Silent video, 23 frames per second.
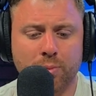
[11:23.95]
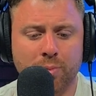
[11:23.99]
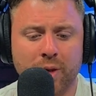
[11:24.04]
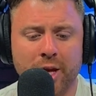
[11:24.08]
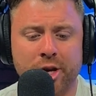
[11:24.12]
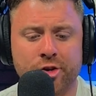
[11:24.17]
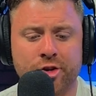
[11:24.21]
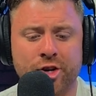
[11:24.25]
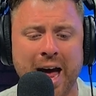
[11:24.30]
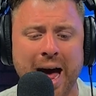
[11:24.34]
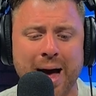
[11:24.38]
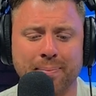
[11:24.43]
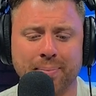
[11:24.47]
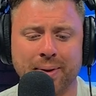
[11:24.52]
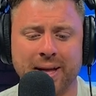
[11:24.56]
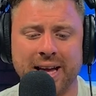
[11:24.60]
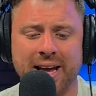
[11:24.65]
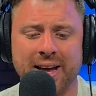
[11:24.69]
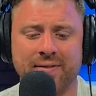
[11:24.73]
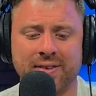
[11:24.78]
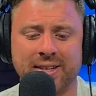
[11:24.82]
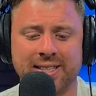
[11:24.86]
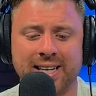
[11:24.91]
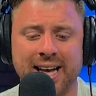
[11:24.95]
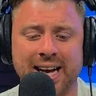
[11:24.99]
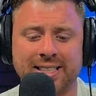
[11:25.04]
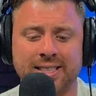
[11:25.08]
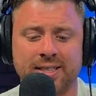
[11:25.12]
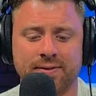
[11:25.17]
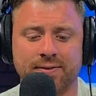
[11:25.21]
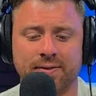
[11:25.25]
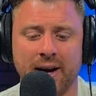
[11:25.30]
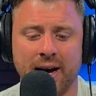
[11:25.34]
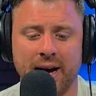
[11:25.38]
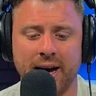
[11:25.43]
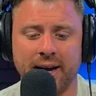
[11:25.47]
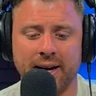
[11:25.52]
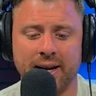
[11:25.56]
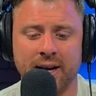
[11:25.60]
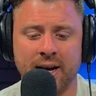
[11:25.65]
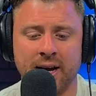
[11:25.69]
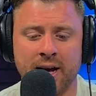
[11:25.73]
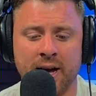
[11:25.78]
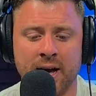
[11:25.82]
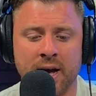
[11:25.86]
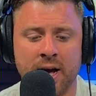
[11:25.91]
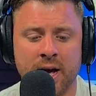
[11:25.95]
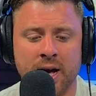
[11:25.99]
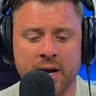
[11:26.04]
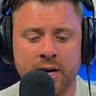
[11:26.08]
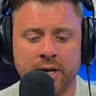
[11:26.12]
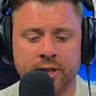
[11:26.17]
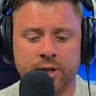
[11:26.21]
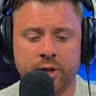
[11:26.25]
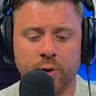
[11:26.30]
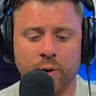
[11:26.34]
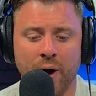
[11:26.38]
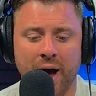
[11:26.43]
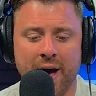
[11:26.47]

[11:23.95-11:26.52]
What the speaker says: Shapley even testified to